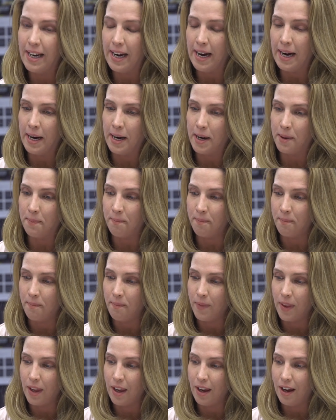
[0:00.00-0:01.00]

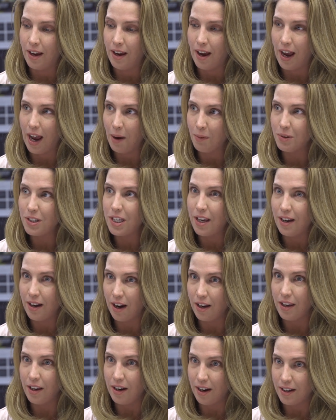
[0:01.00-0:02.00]
I would say
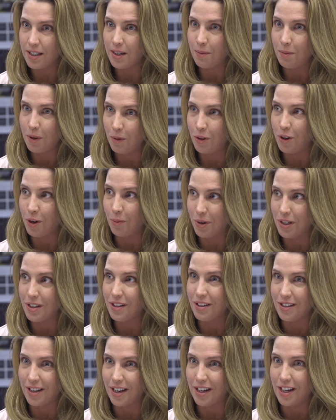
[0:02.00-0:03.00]
you got something with your
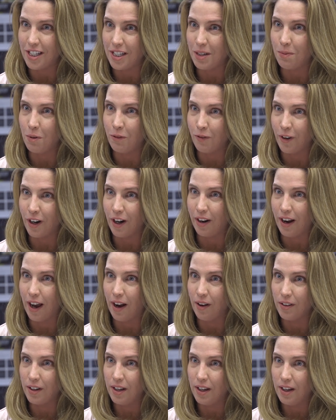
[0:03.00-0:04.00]
business that needs to be figured
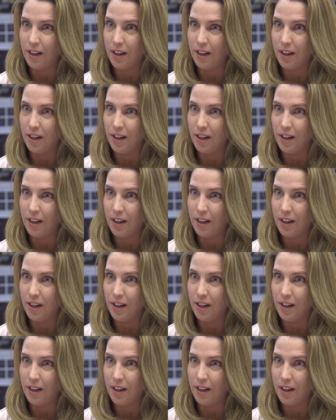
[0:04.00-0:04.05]
out.